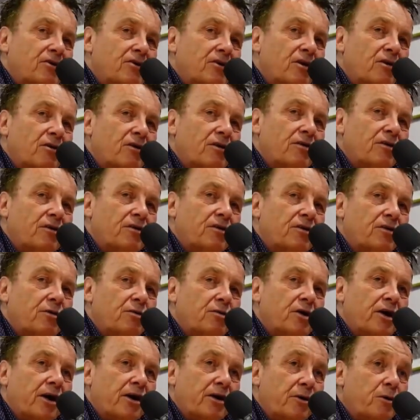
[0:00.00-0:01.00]
You know, like the
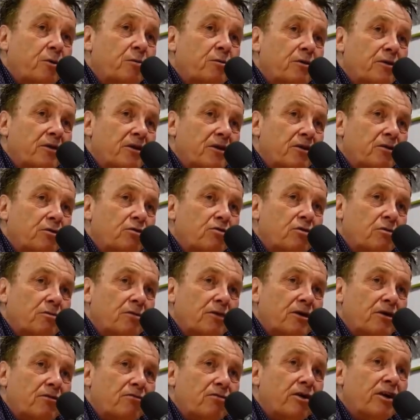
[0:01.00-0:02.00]
UK Open that used to
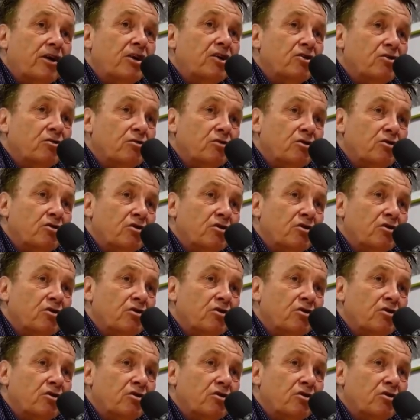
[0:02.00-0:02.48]
be regional,